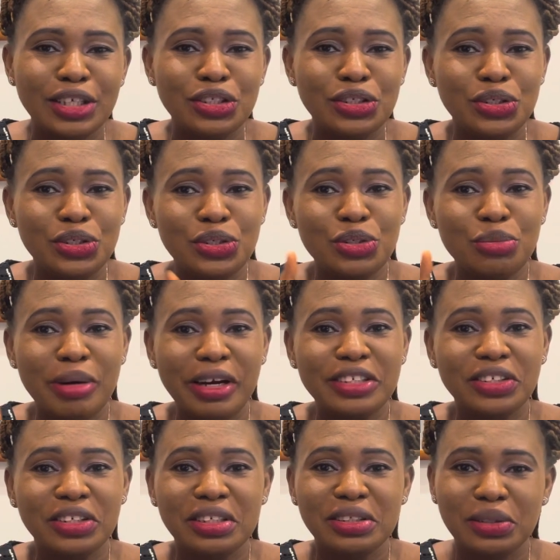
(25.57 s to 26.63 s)
To you, my
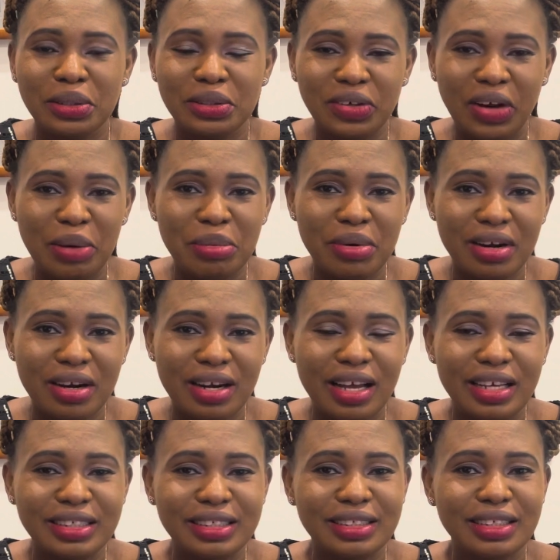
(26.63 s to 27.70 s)
returning subscriber,
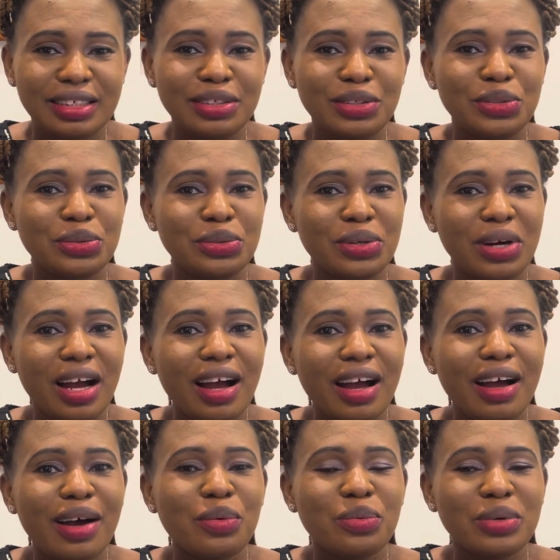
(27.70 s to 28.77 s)
I say you
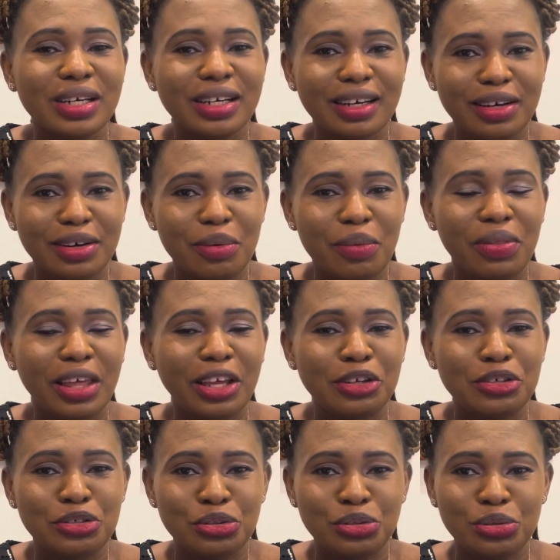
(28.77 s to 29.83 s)
are welcome. Thank you
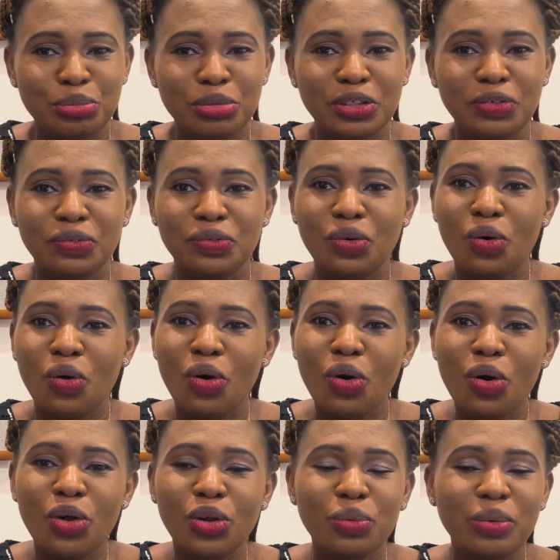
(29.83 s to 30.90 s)
so much for
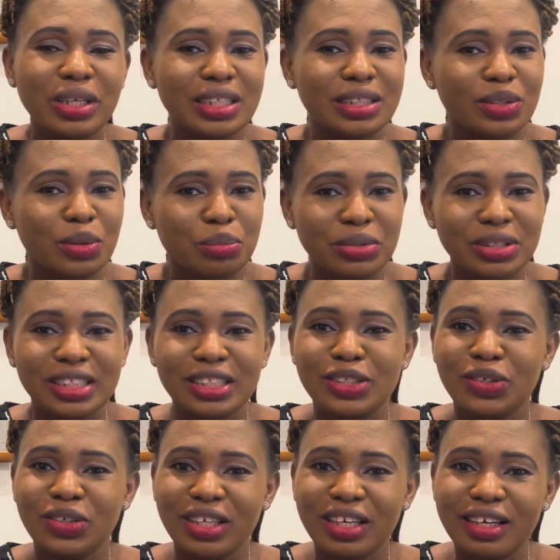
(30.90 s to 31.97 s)
always supporting
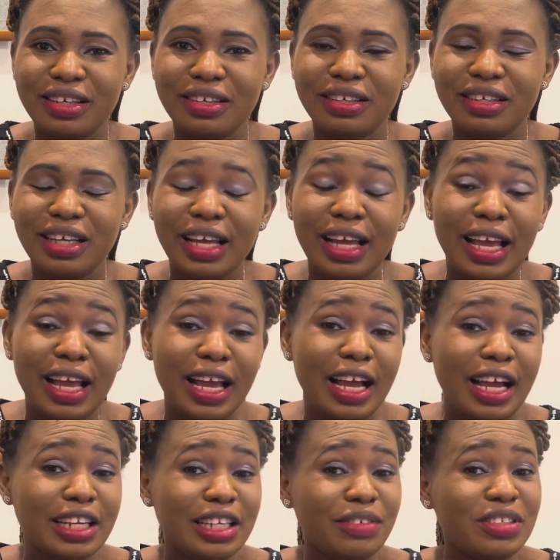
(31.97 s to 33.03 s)
your girl.
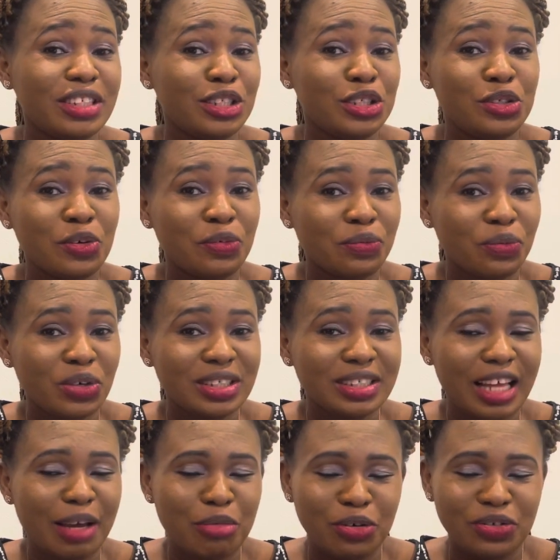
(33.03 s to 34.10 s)
And if this is your first
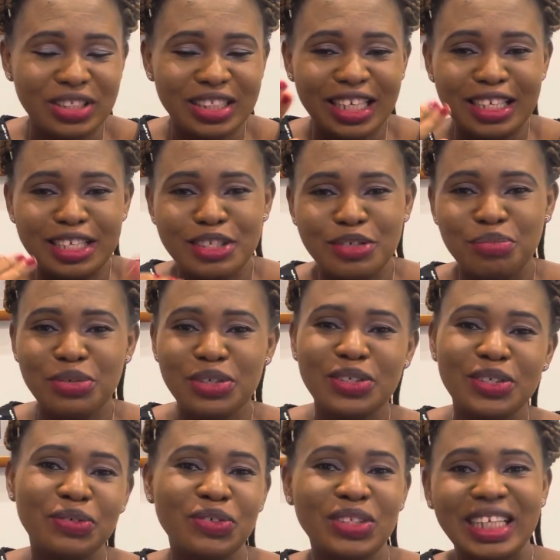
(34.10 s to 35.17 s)
time of seeing this
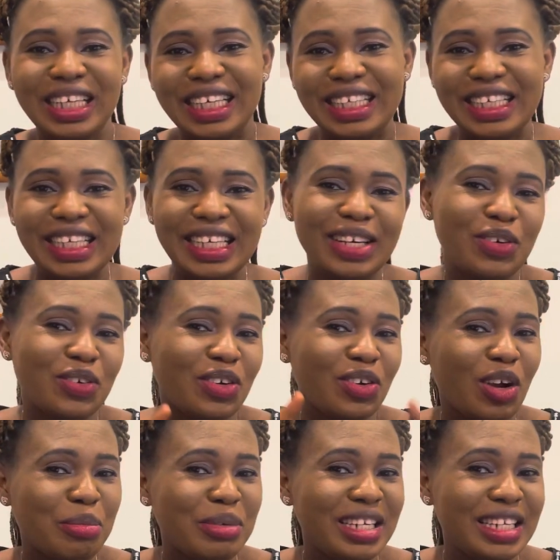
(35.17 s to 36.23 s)
beautiful lady
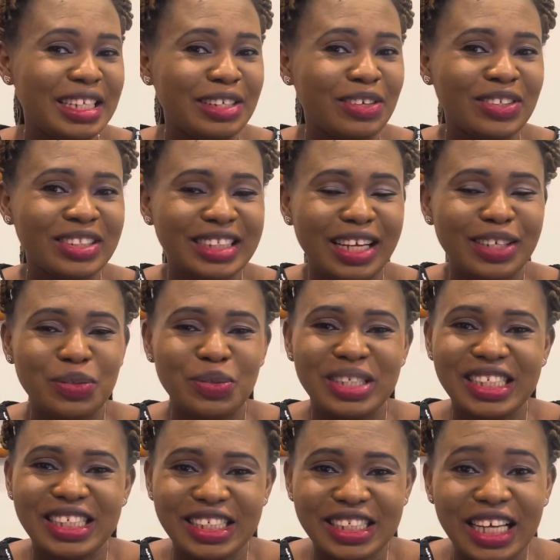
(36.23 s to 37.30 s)
coming in contact with
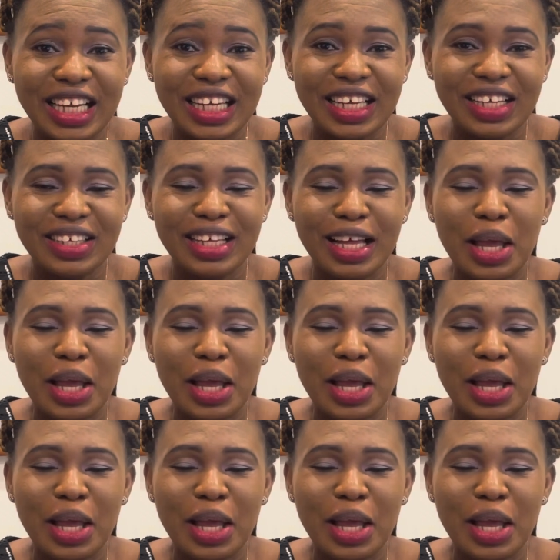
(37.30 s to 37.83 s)
this channel,